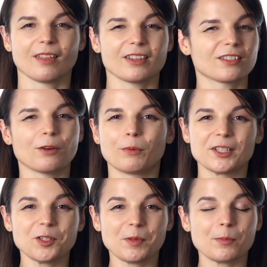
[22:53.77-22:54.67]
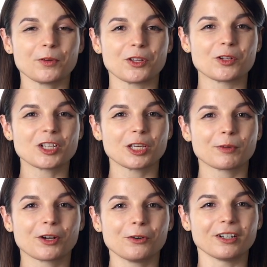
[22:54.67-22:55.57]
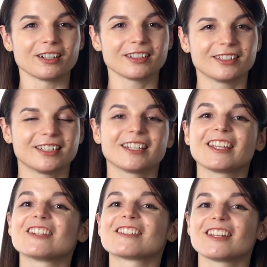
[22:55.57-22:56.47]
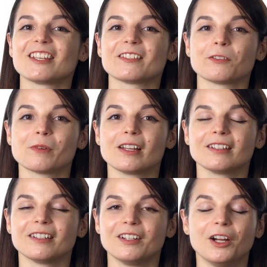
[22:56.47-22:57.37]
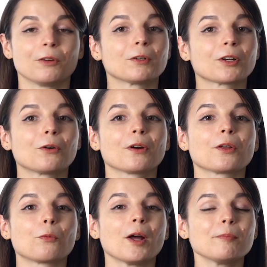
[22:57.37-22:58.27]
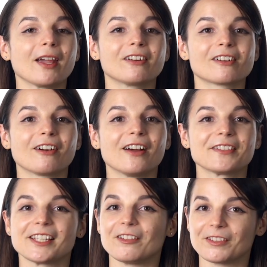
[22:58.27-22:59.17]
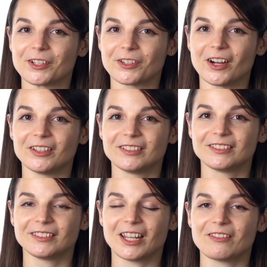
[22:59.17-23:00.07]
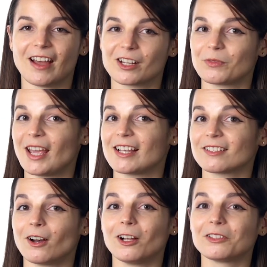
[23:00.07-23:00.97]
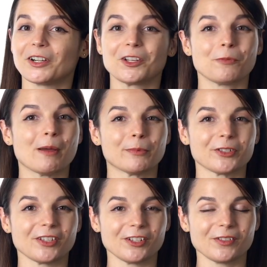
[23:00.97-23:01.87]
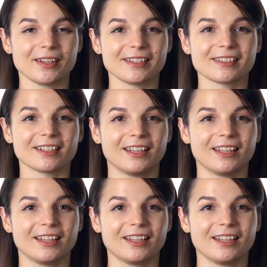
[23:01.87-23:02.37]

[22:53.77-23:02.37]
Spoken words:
So what do people usually record? Here's an easy one. Record a 1-paragraph self-intro. In fact, we ask all of our new members to do this.